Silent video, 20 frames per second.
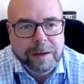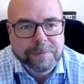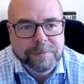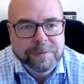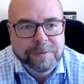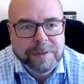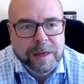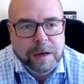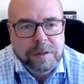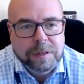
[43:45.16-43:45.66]

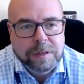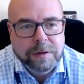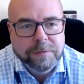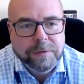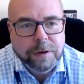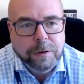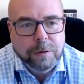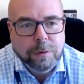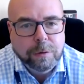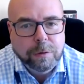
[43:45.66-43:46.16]
those of
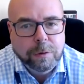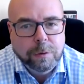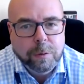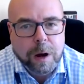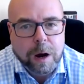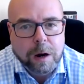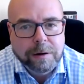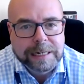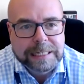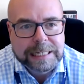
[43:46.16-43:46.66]
you who
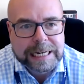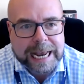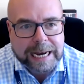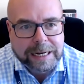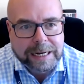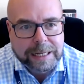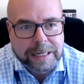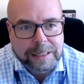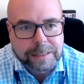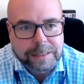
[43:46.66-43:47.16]
are
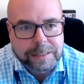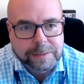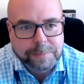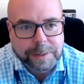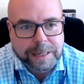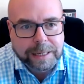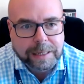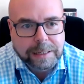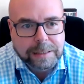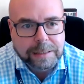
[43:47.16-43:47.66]
Italian
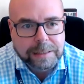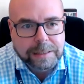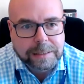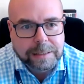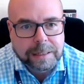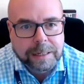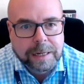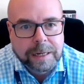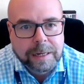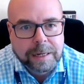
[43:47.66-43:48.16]

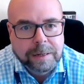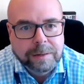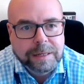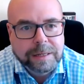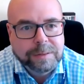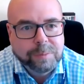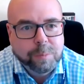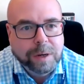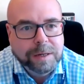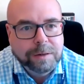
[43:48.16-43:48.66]
speakers,
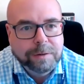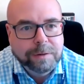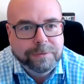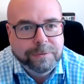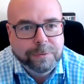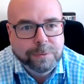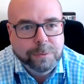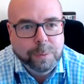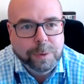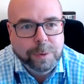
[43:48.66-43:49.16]
this
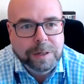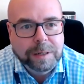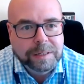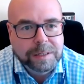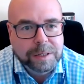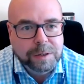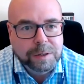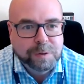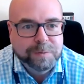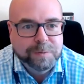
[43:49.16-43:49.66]
wonderful word
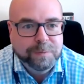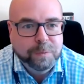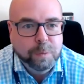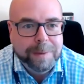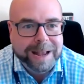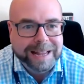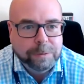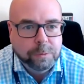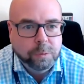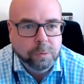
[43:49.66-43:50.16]

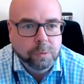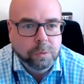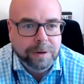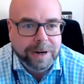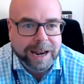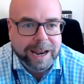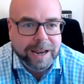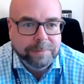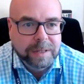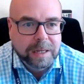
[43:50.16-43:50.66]

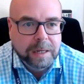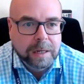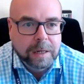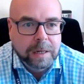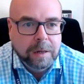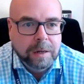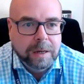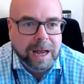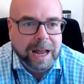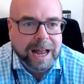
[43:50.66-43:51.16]
sfumature,
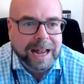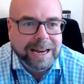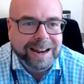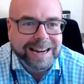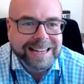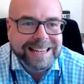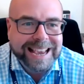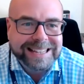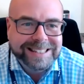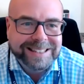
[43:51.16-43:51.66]
and I
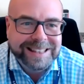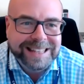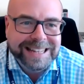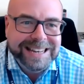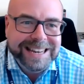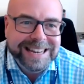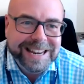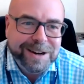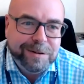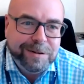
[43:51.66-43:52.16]
guess the
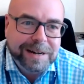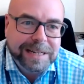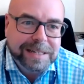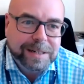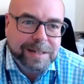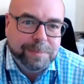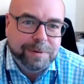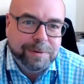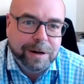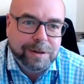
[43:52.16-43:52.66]
nearest
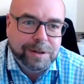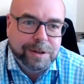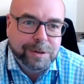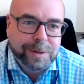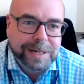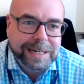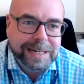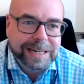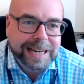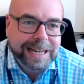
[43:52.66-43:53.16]
approach to
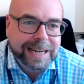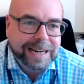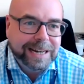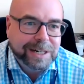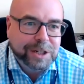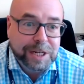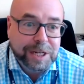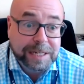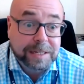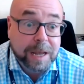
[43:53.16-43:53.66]
it in
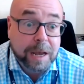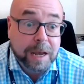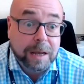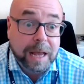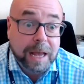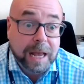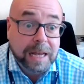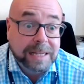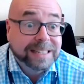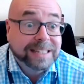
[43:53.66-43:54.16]
English is
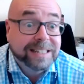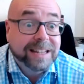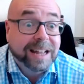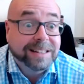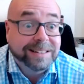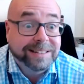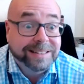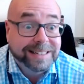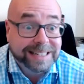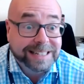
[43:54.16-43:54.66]

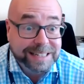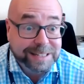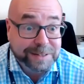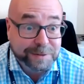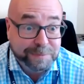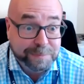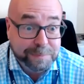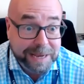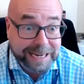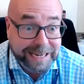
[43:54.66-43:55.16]
subtleties
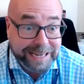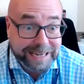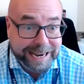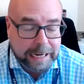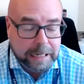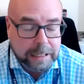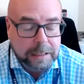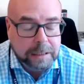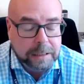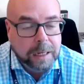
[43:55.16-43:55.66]
of
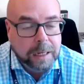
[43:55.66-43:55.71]
meaning,